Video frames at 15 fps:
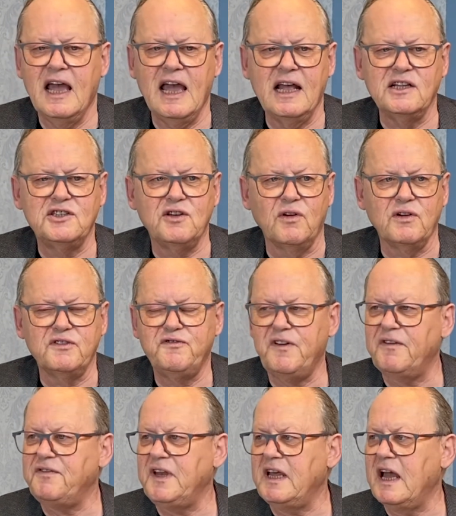And so it was
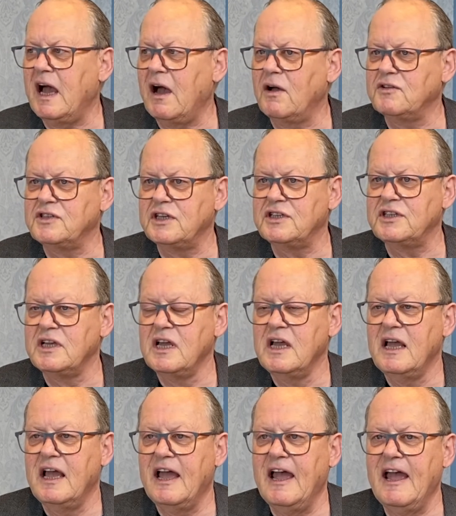50 houses
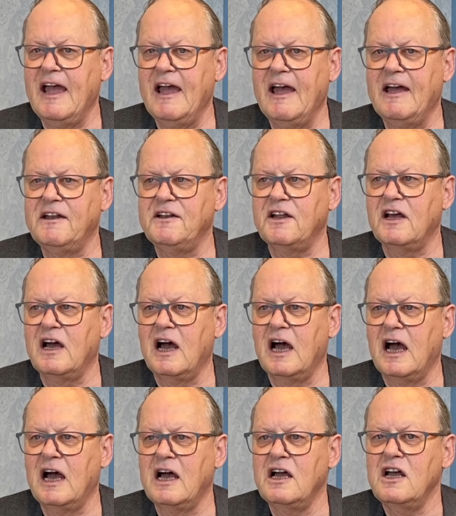and
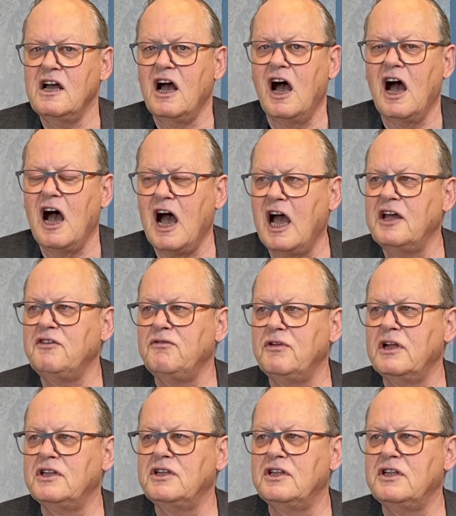
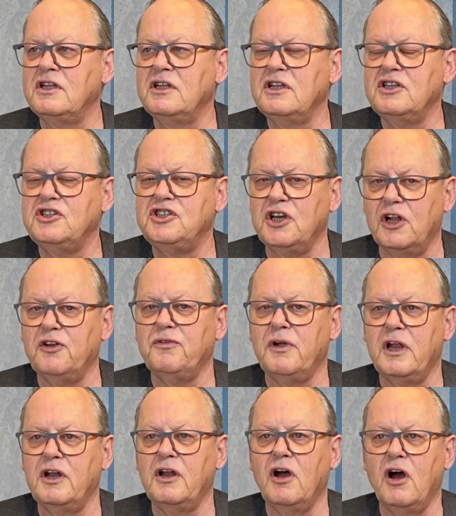100
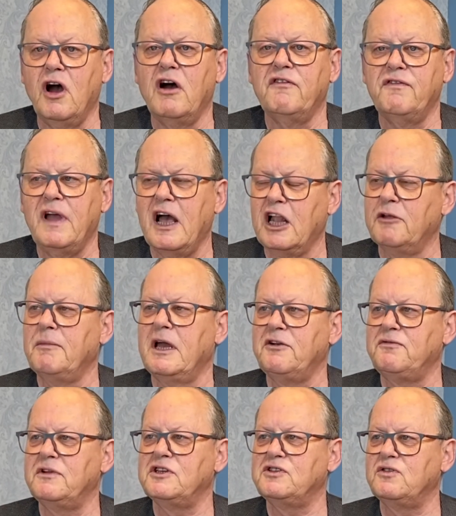children of
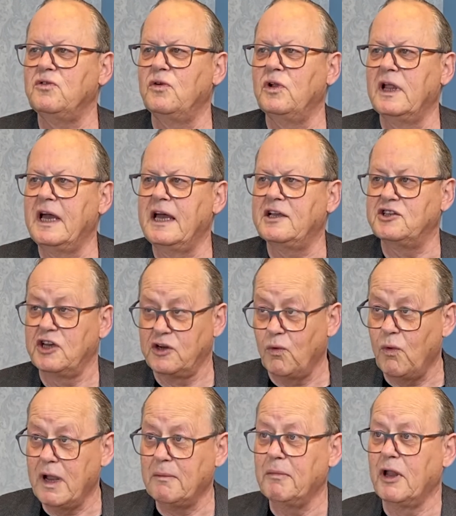elementary school age in a
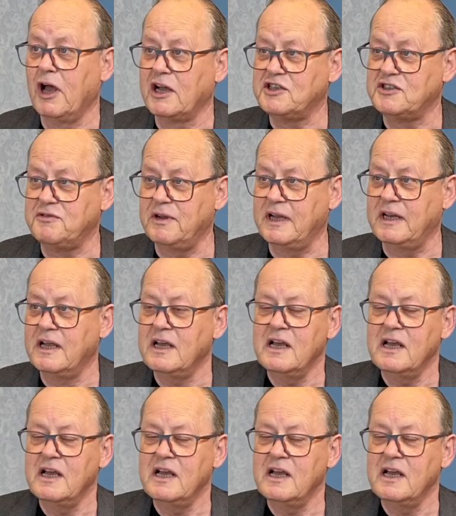one block street.